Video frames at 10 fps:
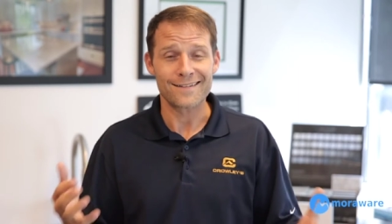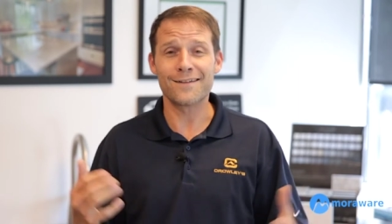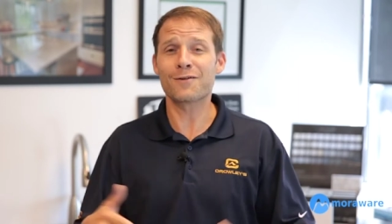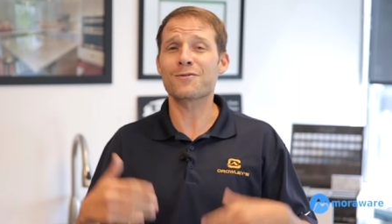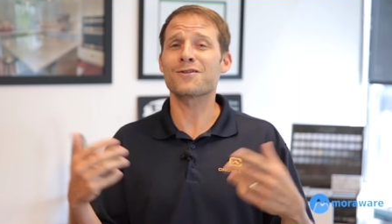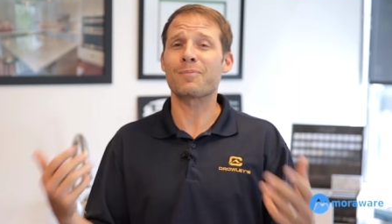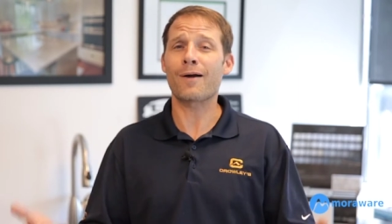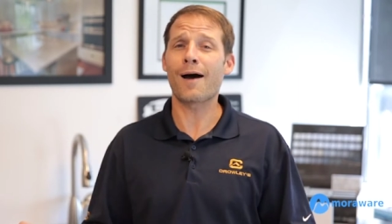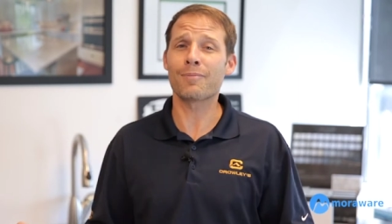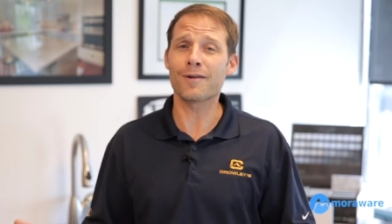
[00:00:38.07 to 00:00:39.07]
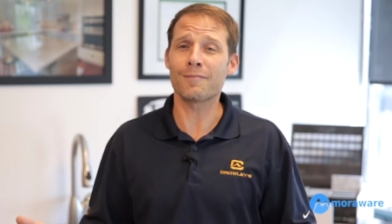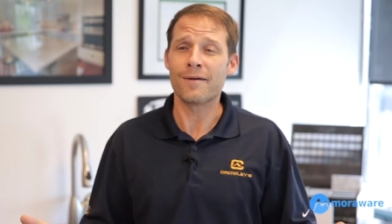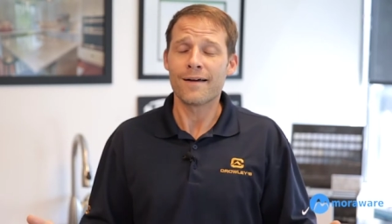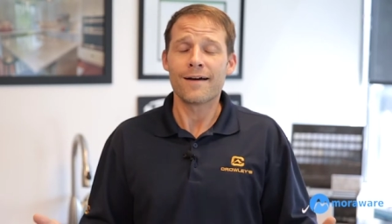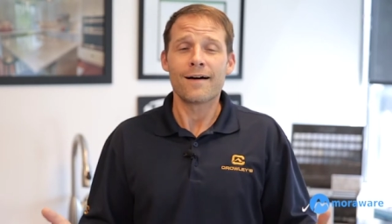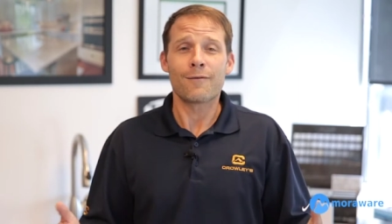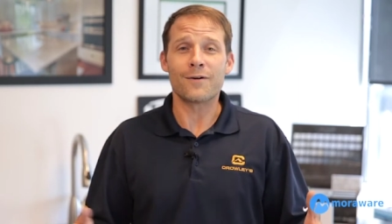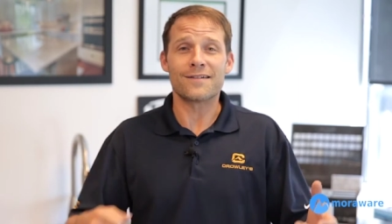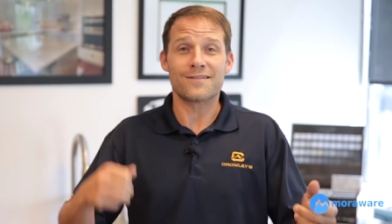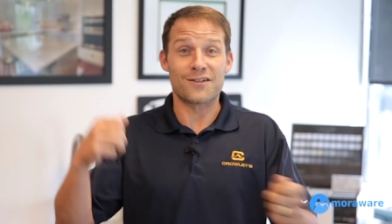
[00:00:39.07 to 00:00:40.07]
Then there was the problem
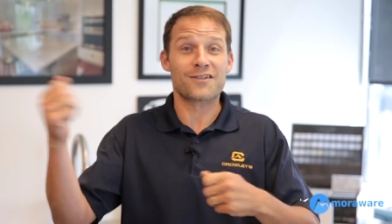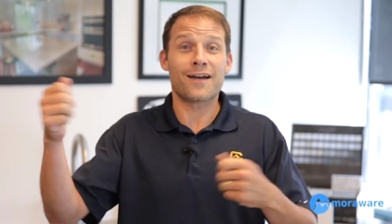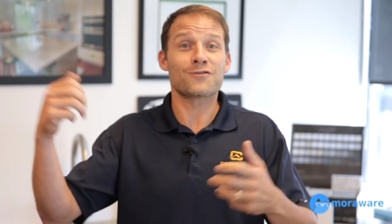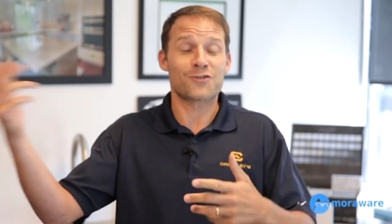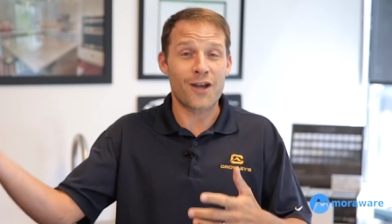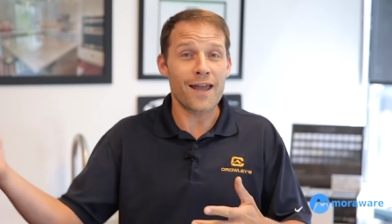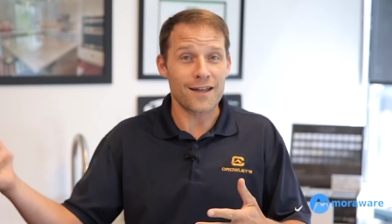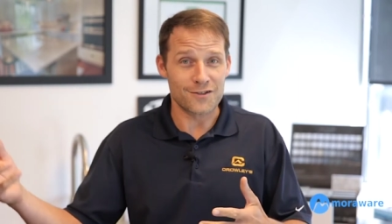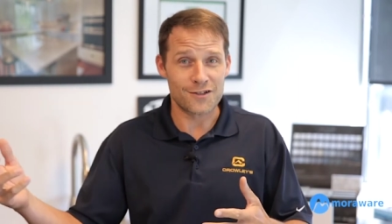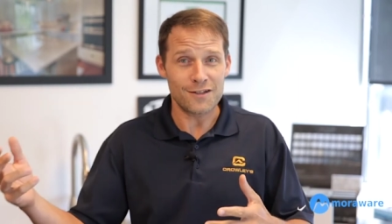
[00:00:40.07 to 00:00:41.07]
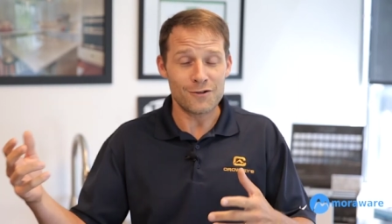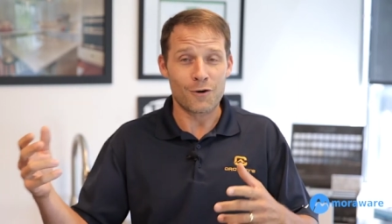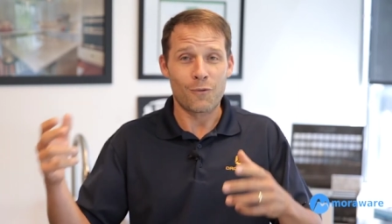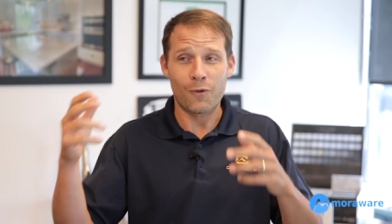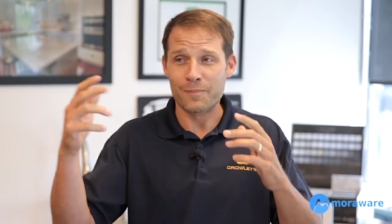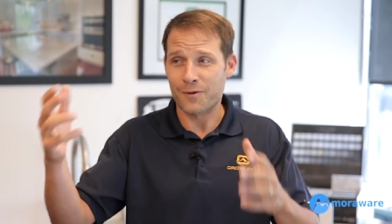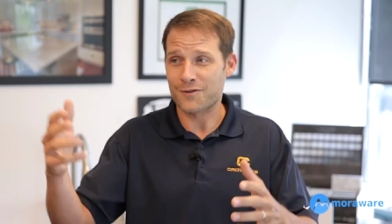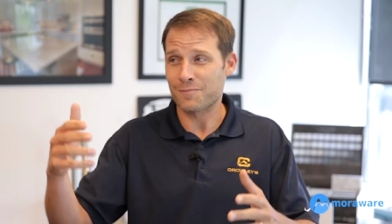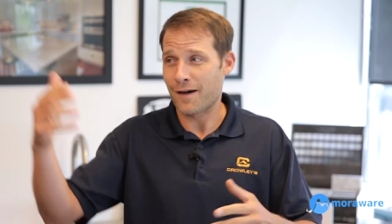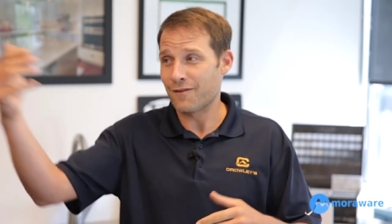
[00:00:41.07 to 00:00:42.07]
when the schedule changed. You know, one
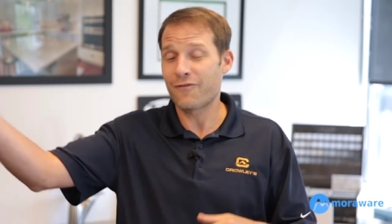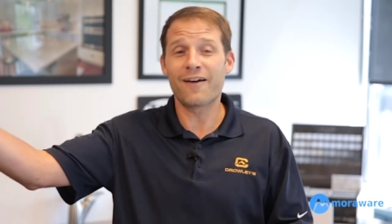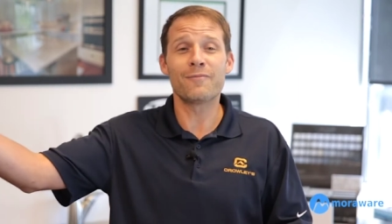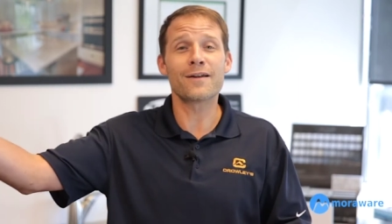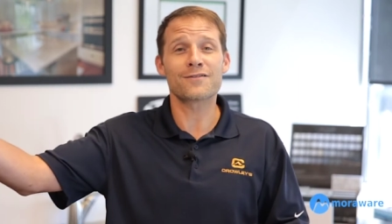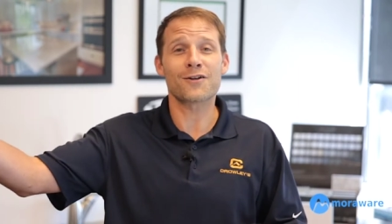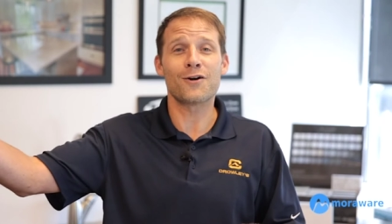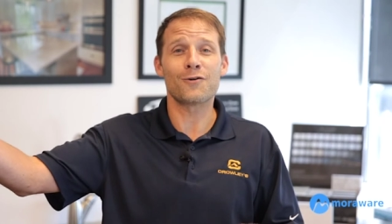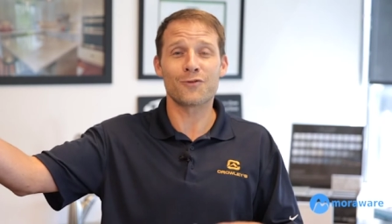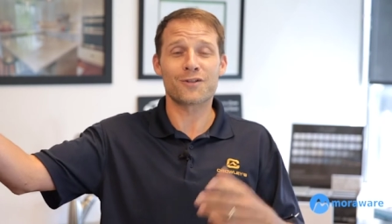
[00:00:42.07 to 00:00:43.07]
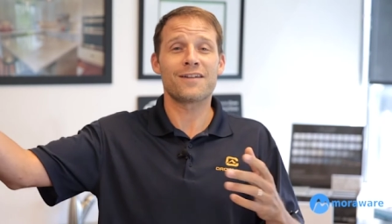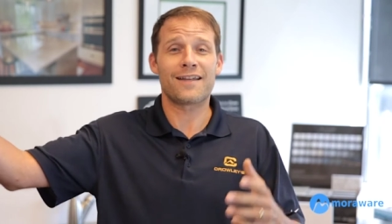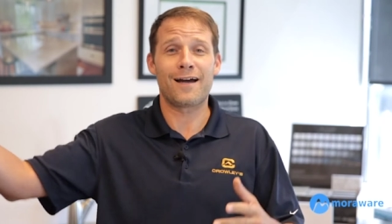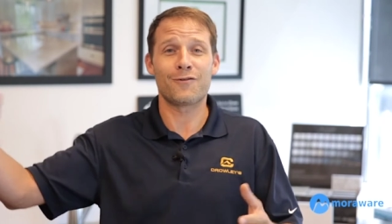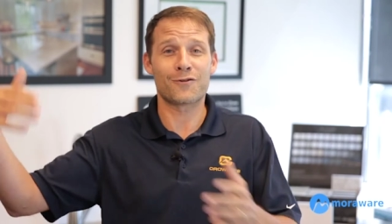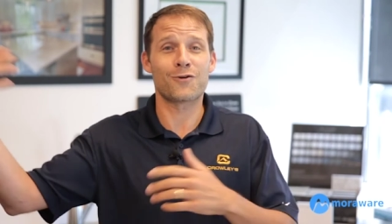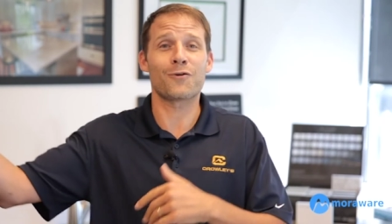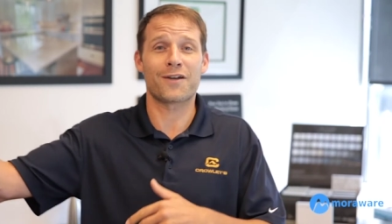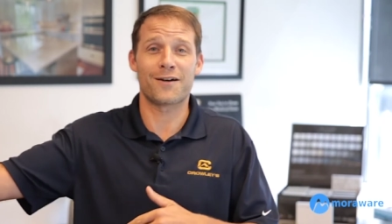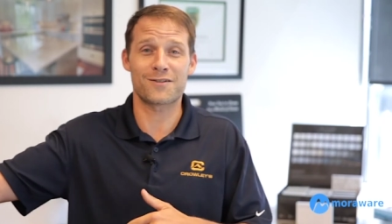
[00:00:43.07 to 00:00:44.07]
person might have five minutes ago looked at the calendar,
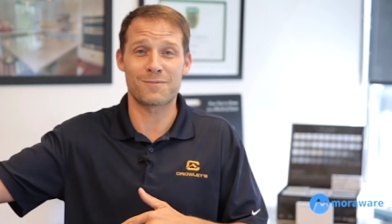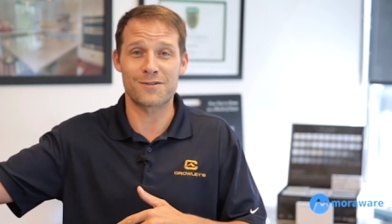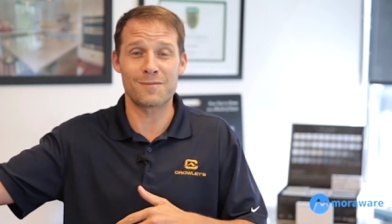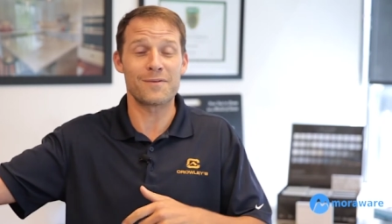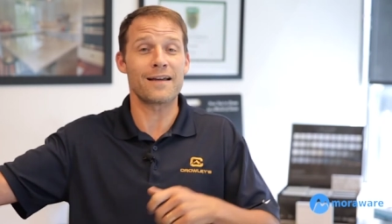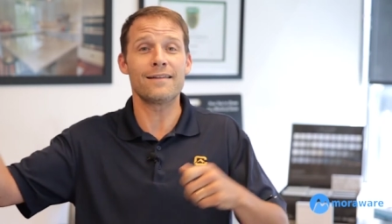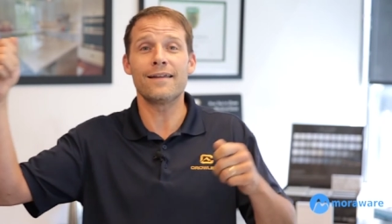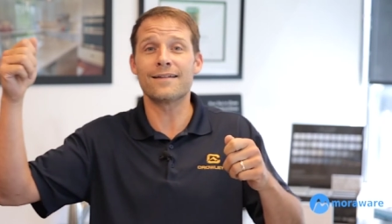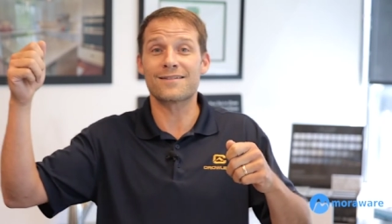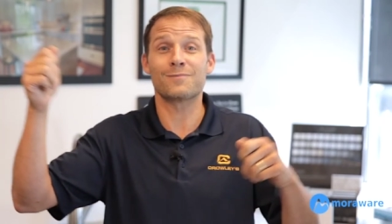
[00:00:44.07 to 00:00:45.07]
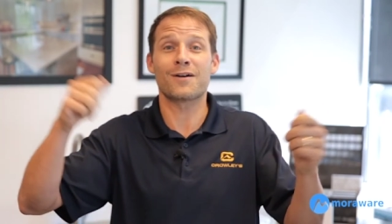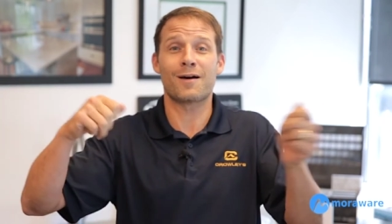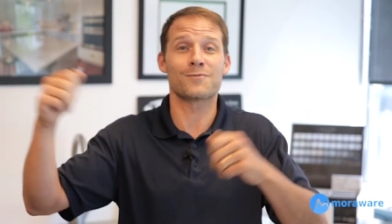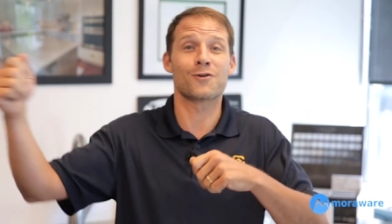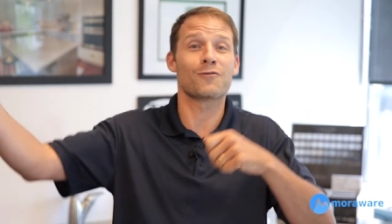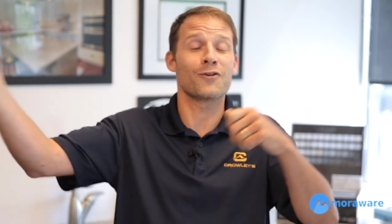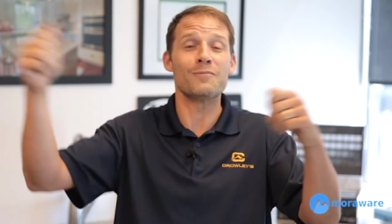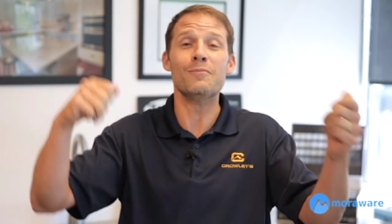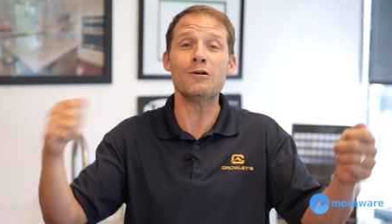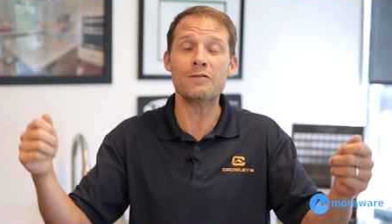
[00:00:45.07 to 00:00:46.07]
told a customer something, and then someone comes over
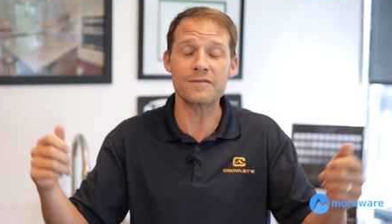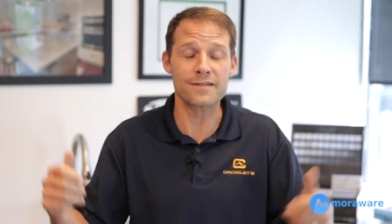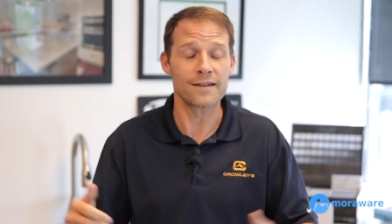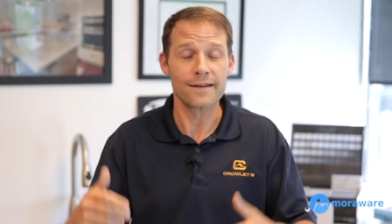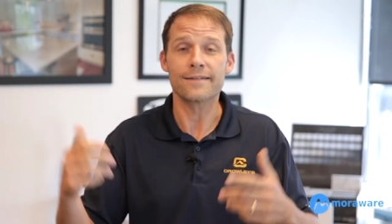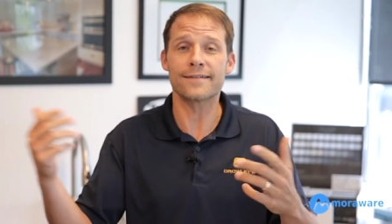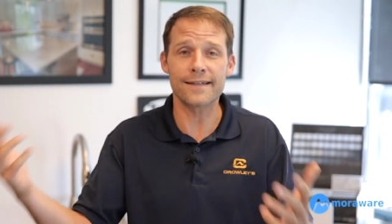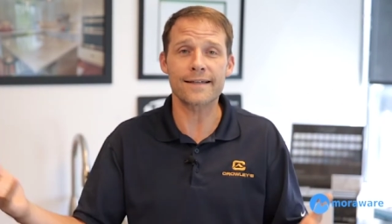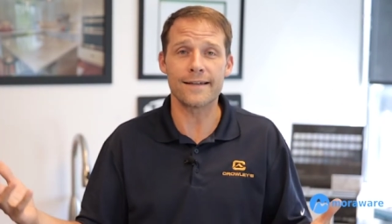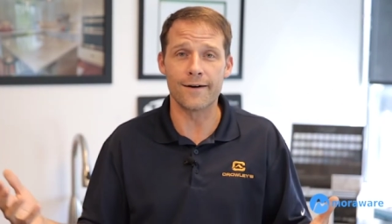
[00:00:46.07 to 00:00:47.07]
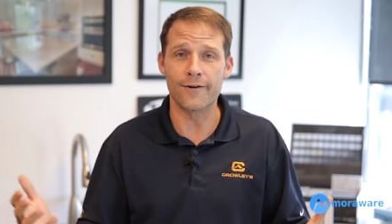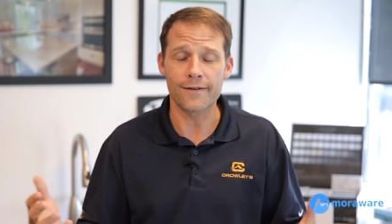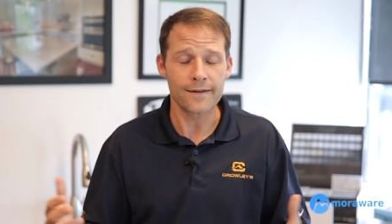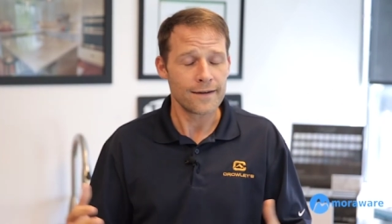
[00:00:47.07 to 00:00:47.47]
and moves the sticky note.